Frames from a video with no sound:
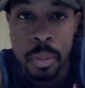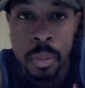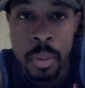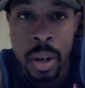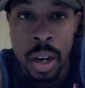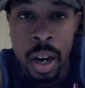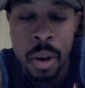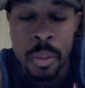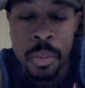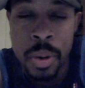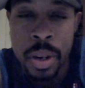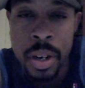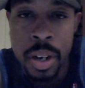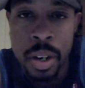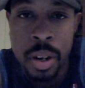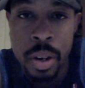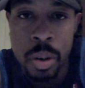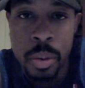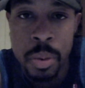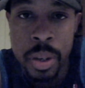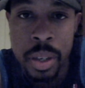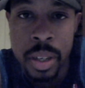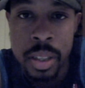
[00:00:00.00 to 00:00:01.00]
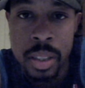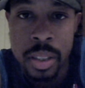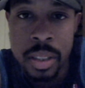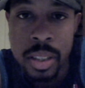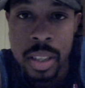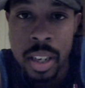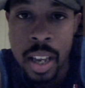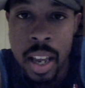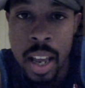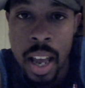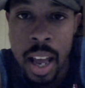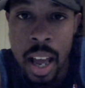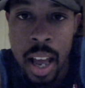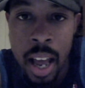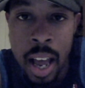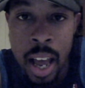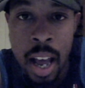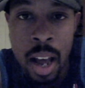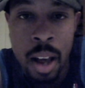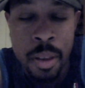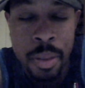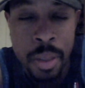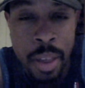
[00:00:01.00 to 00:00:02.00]
What I want to know is
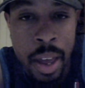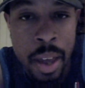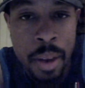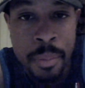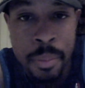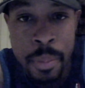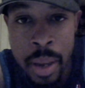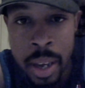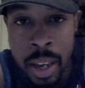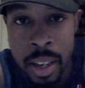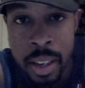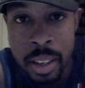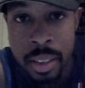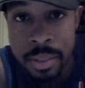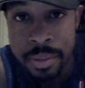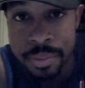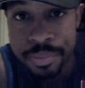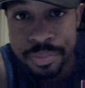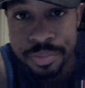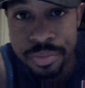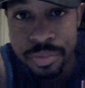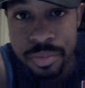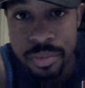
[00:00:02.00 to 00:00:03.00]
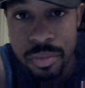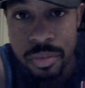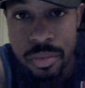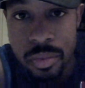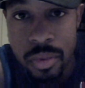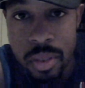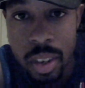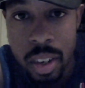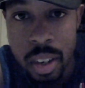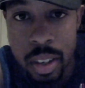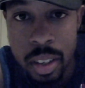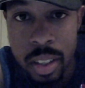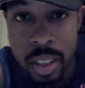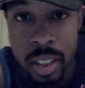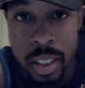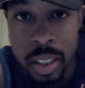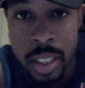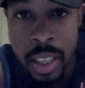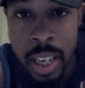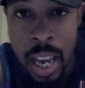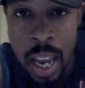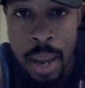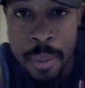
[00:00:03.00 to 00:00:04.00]
how that man
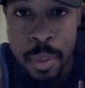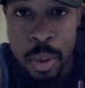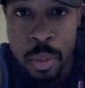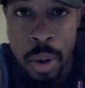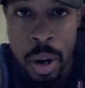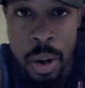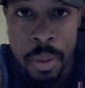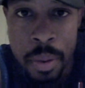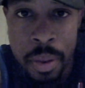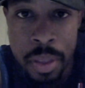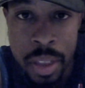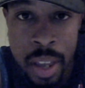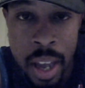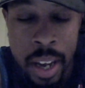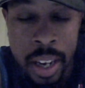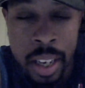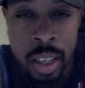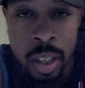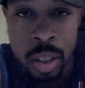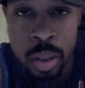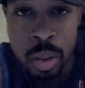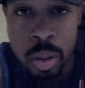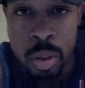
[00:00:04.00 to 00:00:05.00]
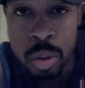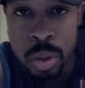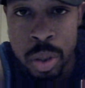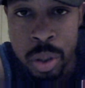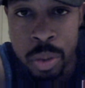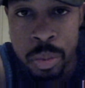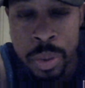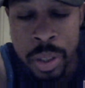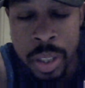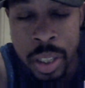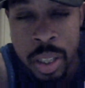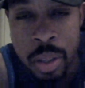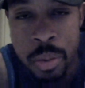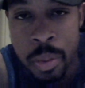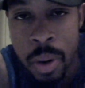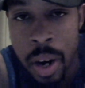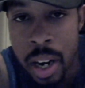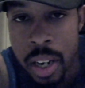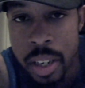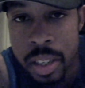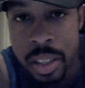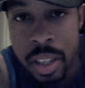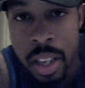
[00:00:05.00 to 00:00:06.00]
came away with that conclusion when he
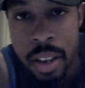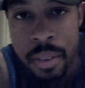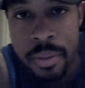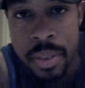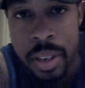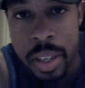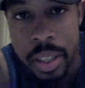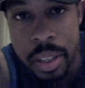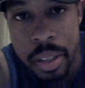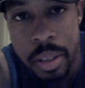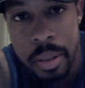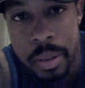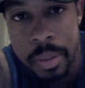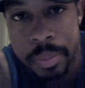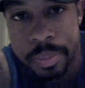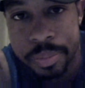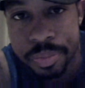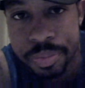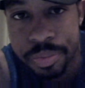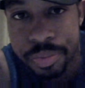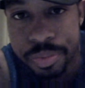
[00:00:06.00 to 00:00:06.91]
watched that video.